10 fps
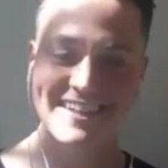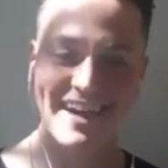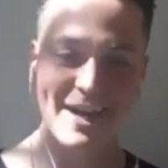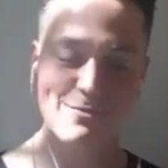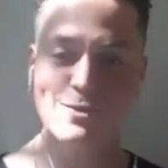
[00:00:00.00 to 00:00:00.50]

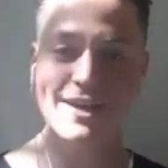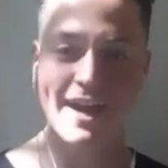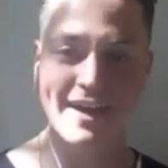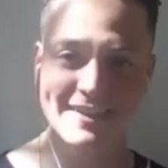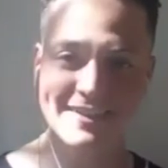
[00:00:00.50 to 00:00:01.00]
I will
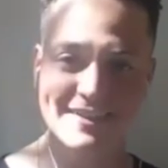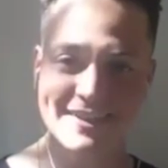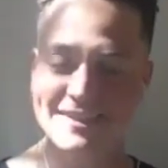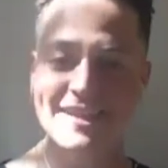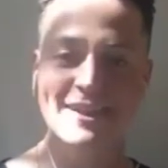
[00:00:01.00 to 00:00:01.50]
die in
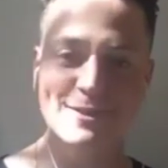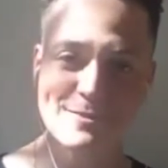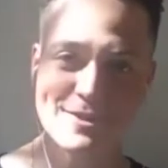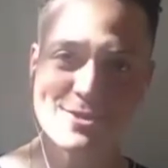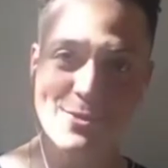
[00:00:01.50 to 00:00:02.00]
the
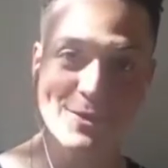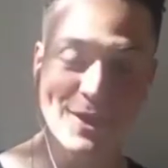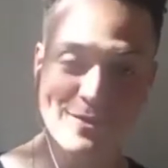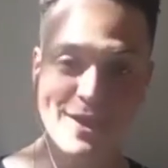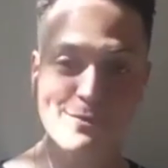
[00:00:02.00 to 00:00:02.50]
elements, or like
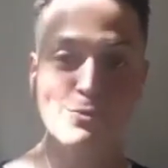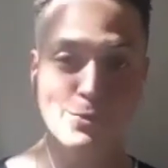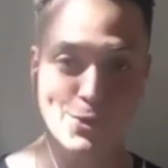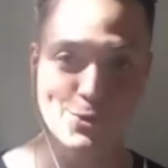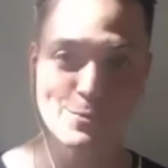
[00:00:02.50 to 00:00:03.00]
they will
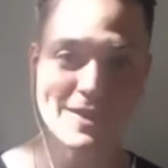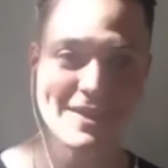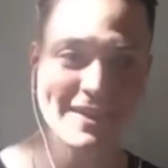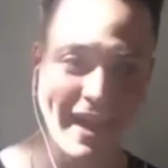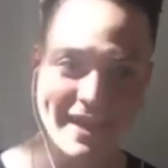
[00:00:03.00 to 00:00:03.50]
murder me
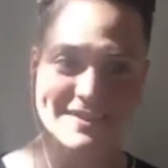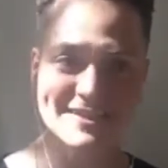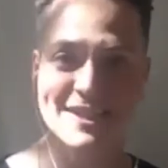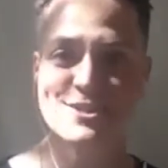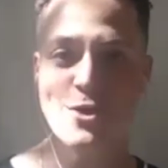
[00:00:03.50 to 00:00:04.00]
and
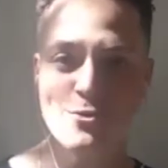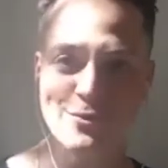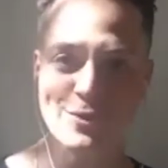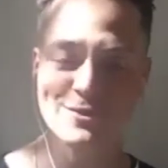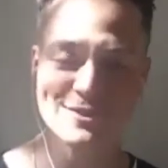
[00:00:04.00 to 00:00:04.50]
it's
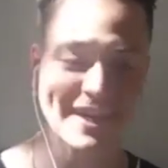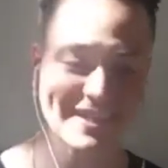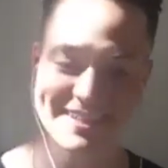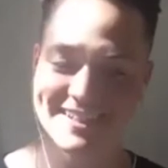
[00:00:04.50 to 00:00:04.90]
over. Like,